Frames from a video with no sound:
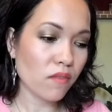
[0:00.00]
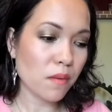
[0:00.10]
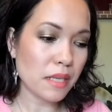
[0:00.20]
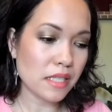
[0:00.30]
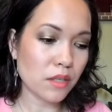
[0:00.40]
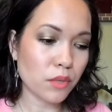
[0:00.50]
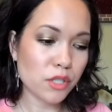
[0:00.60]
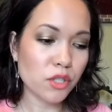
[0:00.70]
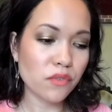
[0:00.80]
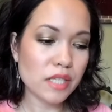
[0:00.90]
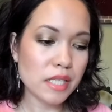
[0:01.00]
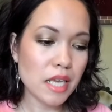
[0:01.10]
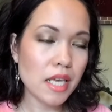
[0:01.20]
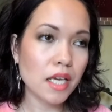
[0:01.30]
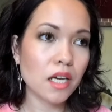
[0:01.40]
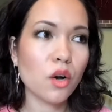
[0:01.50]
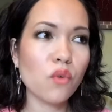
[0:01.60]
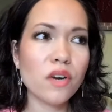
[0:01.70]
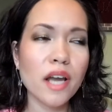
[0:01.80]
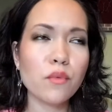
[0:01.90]
them is the resurfacing,
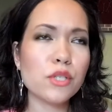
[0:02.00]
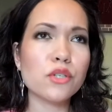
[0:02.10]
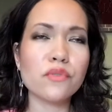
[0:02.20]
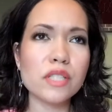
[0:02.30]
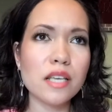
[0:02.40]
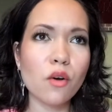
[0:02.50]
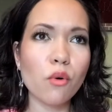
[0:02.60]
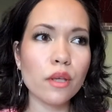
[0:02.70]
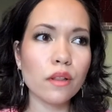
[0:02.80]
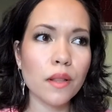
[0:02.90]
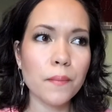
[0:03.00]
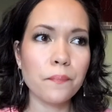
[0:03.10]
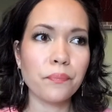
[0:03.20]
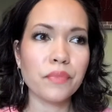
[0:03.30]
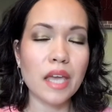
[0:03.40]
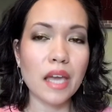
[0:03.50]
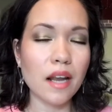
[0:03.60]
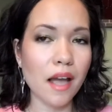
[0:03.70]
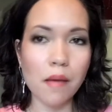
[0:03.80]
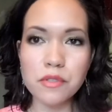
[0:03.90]
overnight resurfacing oil, and
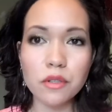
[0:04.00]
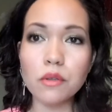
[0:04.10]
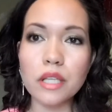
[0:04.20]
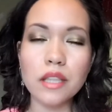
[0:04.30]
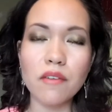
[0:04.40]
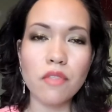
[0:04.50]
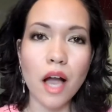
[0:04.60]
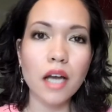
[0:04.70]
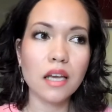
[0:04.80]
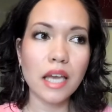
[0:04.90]
I absolutely love that.